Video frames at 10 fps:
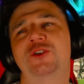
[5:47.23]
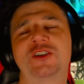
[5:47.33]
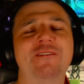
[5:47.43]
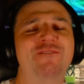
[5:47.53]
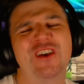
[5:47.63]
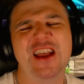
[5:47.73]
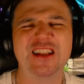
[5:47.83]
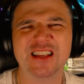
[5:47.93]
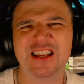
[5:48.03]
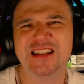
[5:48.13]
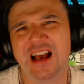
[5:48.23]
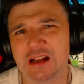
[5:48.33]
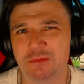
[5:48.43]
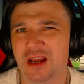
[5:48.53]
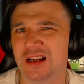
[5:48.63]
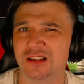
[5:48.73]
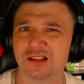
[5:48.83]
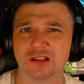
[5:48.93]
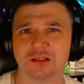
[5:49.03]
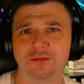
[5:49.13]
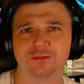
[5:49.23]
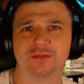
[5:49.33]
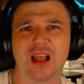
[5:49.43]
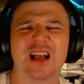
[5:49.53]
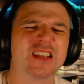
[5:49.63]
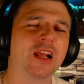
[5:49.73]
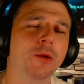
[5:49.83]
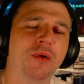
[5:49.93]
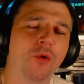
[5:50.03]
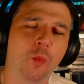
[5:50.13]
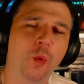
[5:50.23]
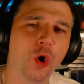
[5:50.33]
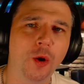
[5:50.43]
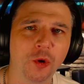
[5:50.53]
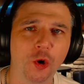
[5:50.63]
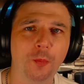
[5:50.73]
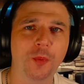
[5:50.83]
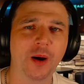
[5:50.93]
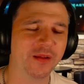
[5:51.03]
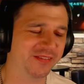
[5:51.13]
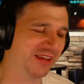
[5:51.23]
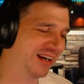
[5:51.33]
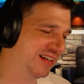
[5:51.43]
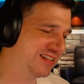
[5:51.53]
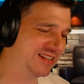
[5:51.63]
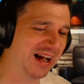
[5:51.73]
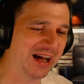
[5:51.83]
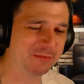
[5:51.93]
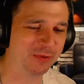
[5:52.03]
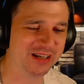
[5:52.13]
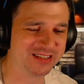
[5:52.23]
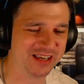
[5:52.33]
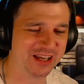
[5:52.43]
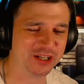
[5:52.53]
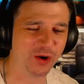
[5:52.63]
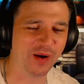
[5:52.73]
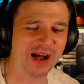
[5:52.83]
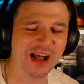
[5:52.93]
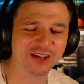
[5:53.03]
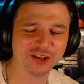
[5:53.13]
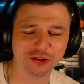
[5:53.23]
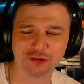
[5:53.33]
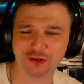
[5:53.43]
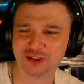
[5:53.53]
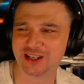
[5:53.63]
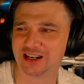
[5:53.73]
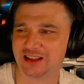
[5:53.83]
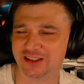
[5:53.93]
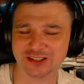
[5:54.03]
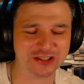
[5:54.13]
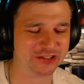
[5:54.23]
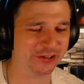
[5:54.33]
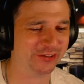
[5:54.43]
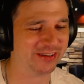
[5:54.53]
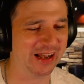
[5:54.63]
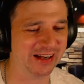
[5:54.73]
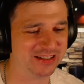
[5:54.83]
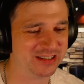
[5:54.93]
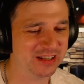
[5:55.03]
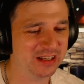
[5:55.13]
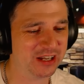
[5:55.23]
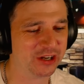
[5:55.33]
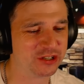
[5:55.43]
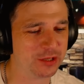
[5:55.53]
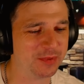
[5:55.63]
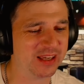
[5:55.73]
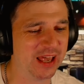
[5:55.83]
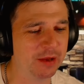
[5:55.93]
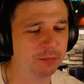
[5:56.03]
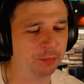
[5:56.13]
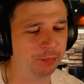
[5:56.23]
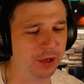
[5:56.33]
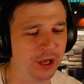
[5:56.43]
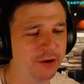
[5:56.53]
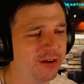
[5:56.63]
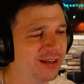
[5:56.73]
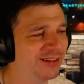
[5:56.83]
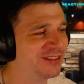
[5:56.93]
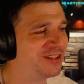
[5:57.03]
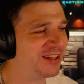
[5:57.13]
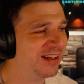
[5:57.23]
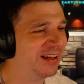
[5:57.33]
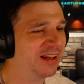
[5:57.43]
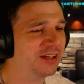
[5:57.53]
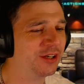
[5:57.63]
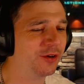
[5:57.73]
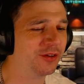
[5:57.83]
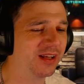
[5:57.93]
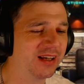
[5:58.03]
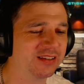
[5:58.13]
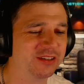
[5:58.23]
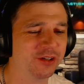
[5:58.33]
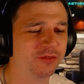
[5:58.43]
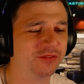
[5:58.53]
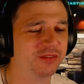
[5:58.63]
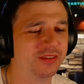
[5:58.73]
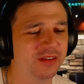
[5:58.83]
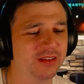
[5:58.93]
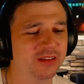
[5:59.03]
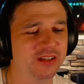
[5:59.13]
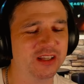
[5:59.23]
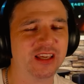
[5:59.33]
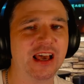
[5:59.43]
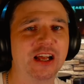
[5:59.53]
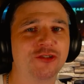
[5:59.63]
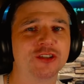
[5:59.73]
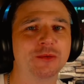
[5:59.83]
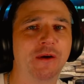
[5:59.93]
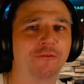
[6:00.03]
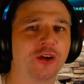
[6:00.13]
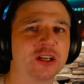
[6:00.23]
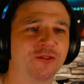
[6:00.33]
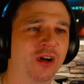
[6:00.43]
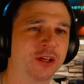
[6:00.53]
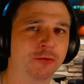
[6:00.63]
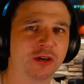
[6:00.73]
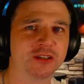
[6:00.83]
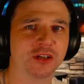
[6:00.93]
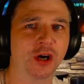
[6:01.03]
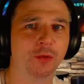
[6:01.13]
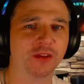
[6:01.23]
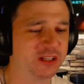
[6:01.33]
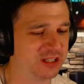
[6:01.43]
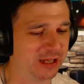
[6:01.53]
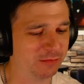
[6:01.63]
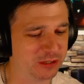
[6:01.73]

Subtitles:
invading your nightmares. As a little bit of a warm-up. Then he started by saying, yo, I don't trust any of these soul guys because they've been getting periods. Yo, like, yo, you can't trust them at face value because they're not what they seem